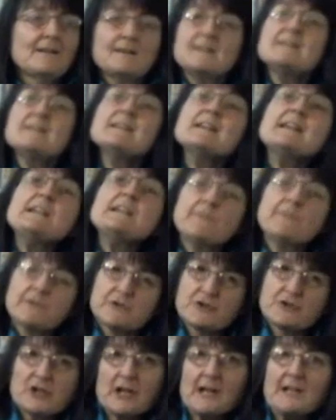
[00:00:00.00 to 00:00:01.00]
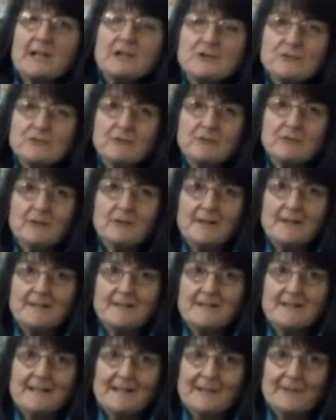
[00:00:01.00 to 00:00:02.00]
a need for change right
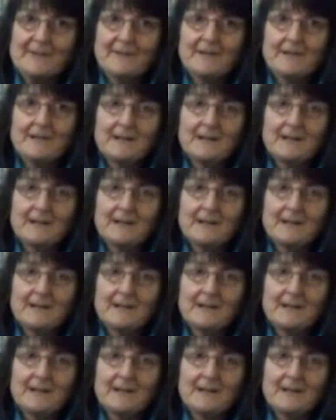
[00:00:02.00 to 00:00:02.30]
now.